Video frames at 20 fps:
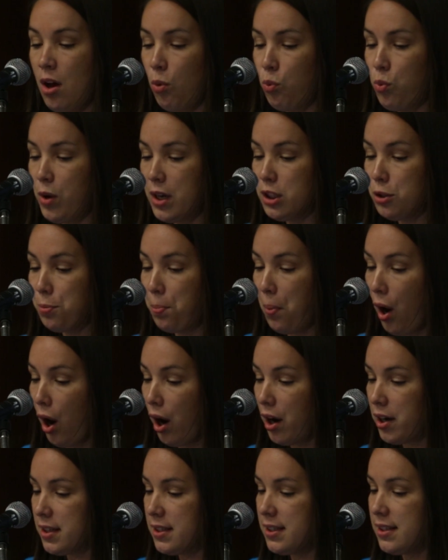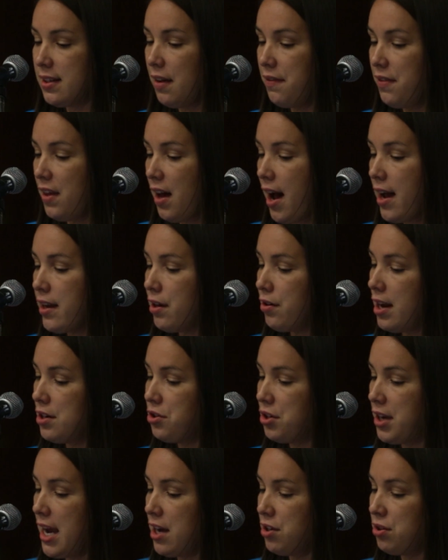Which parts of the higher
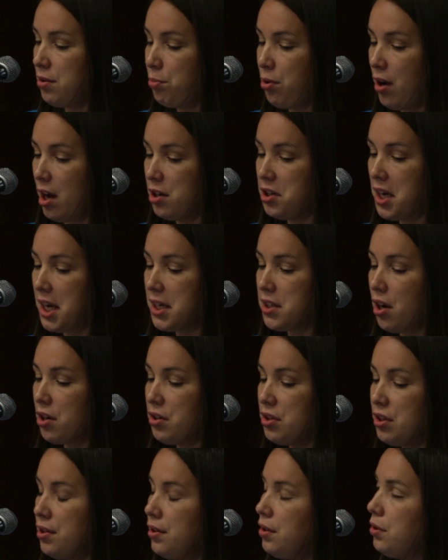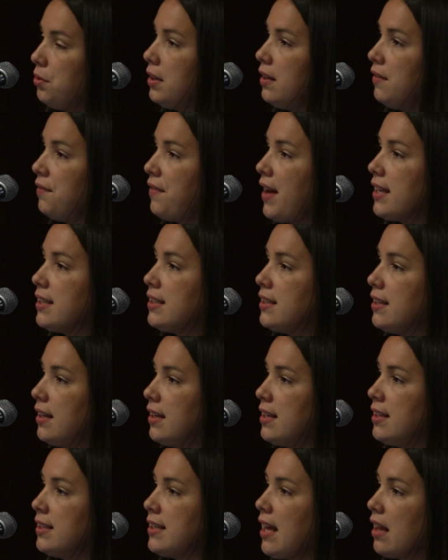education project are too
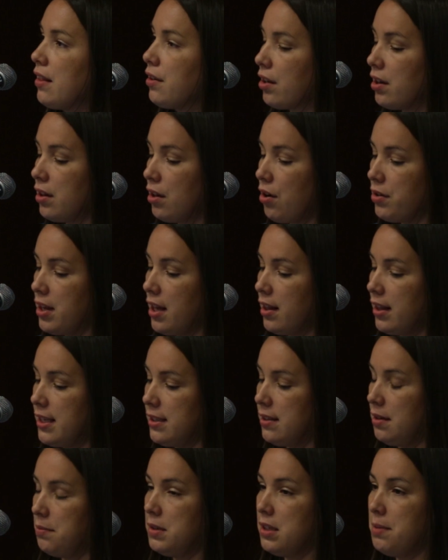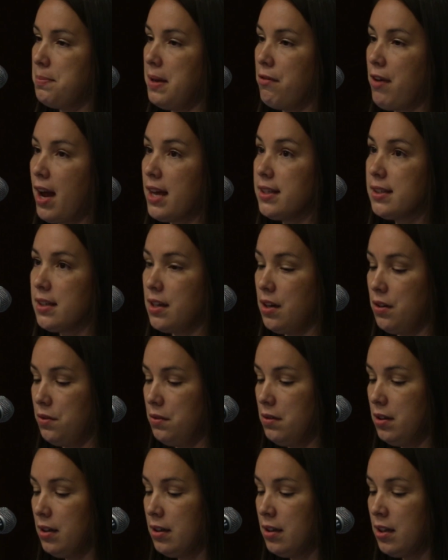invested in settler colonialism to be
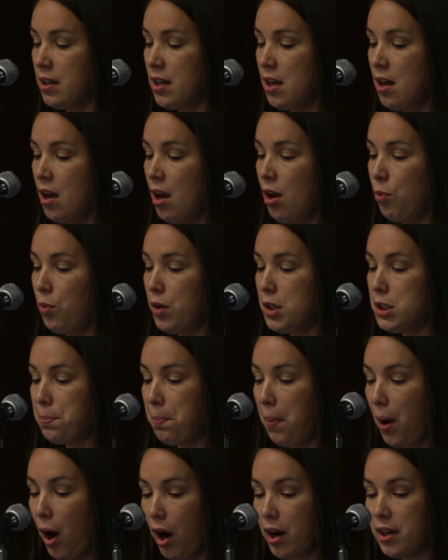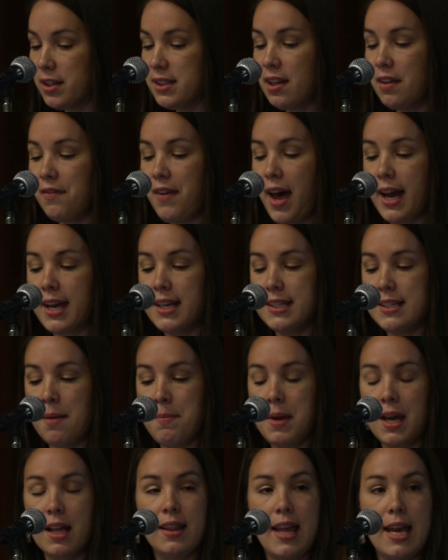rescued? Which parts of
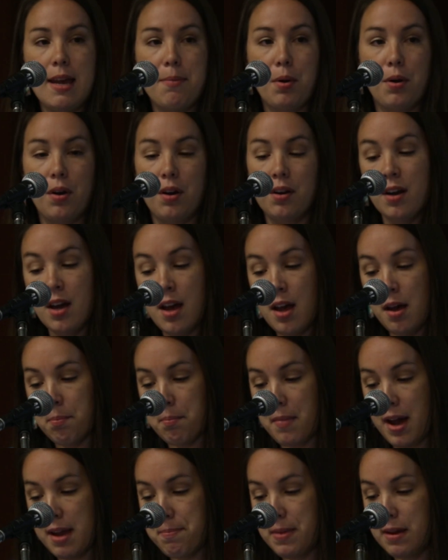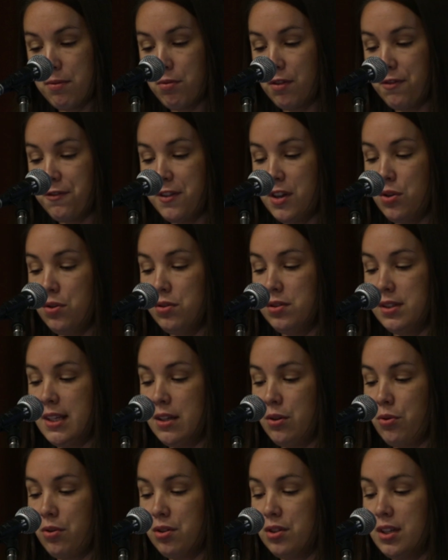academic labor might be refused
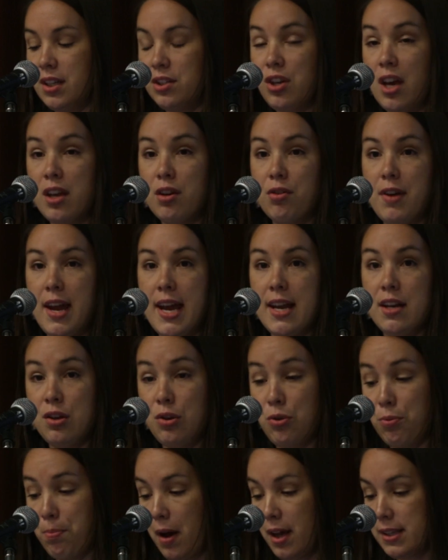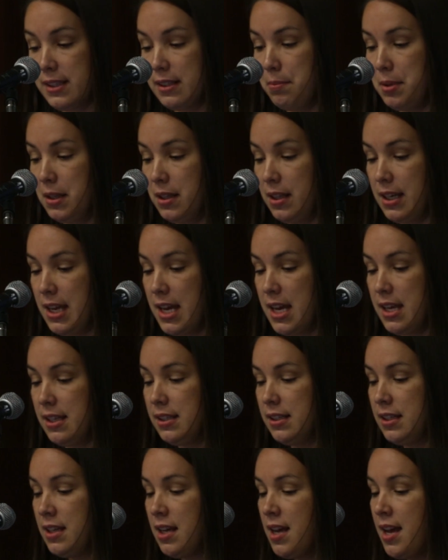in order to generate new
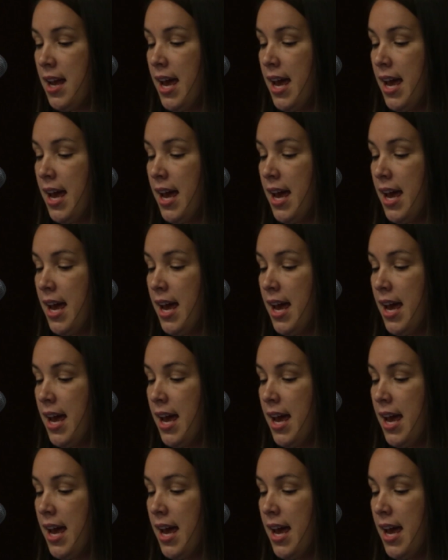possibilities?